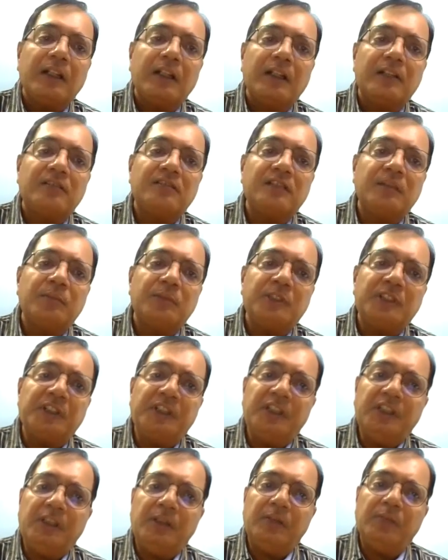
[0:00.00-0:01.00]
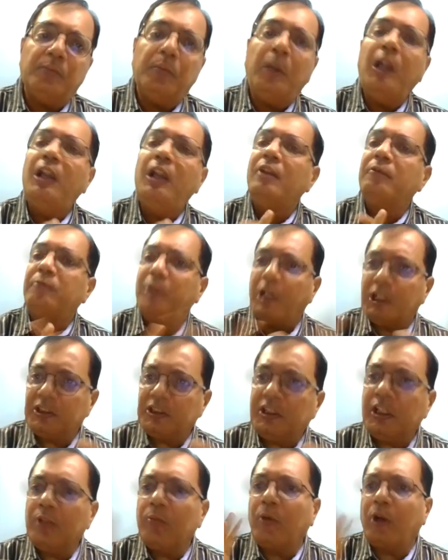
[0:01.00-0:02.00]
Step 3, build a
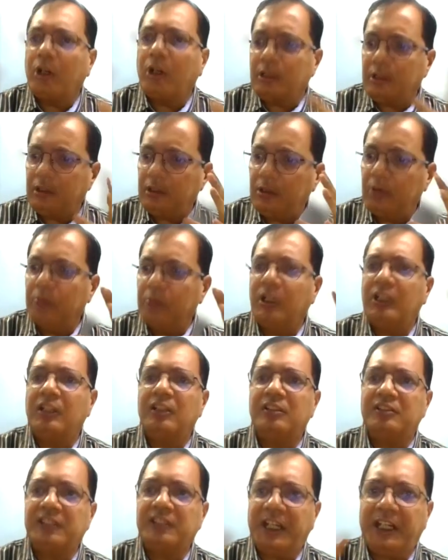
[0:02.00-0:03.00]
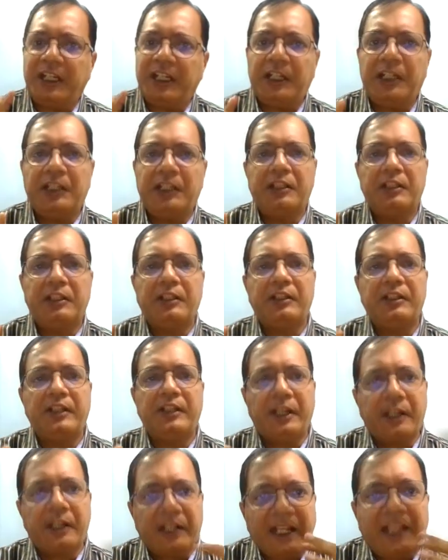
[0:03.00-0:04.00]
functional model to understand
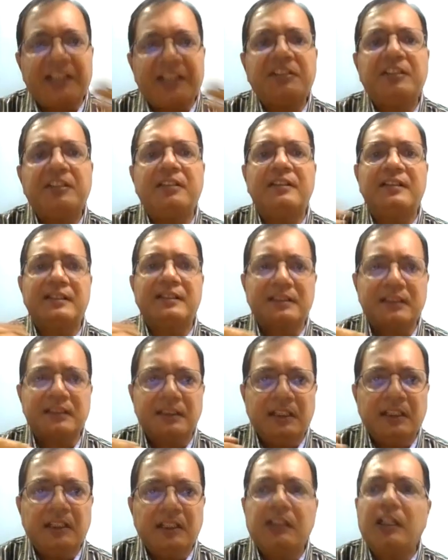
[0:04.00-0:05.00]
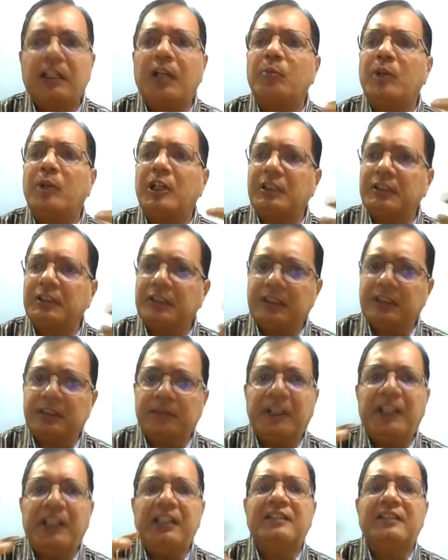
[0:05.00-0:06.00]
interactions among these
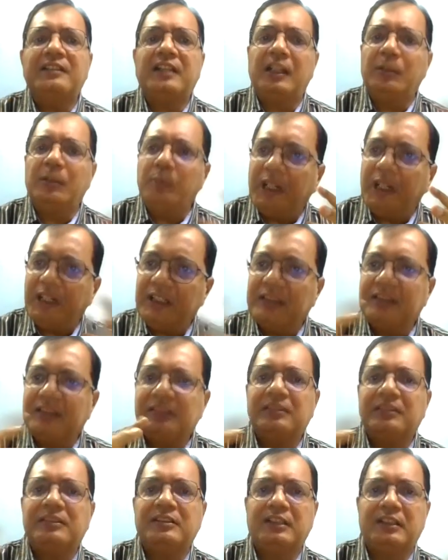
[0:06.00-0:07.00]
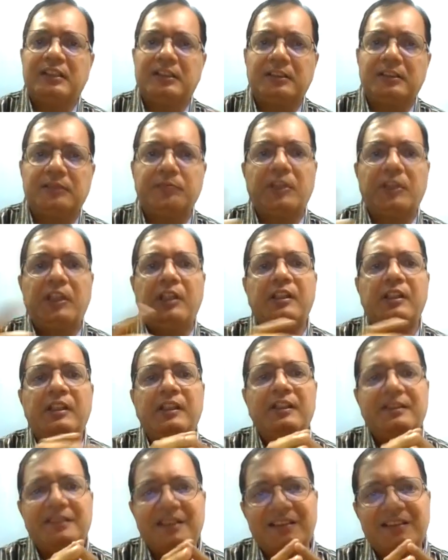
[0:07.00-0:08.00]
various elements in
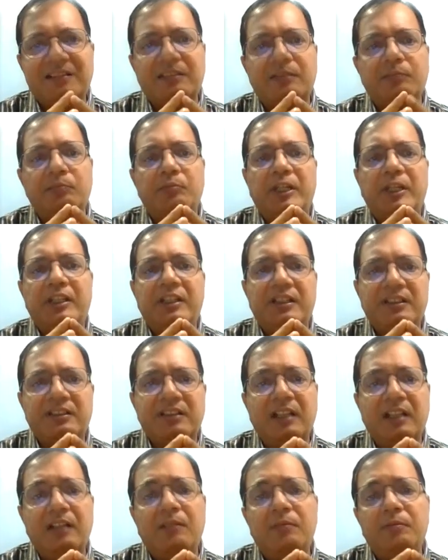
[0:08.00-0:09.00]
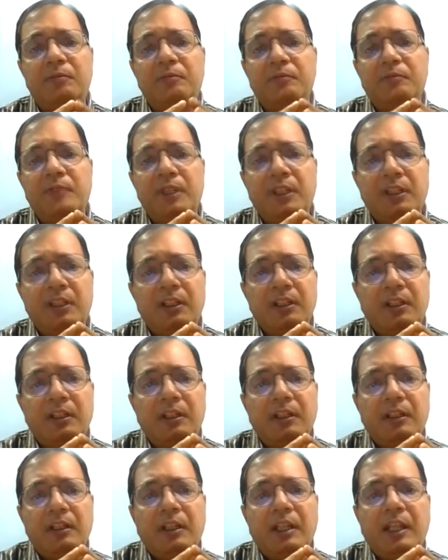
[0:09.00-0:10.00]
the system by itself.
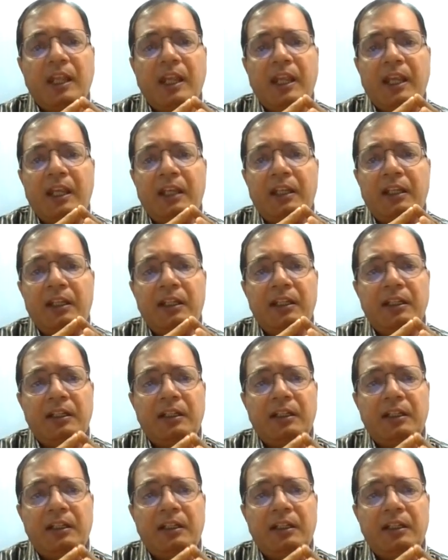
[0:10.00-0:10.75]
And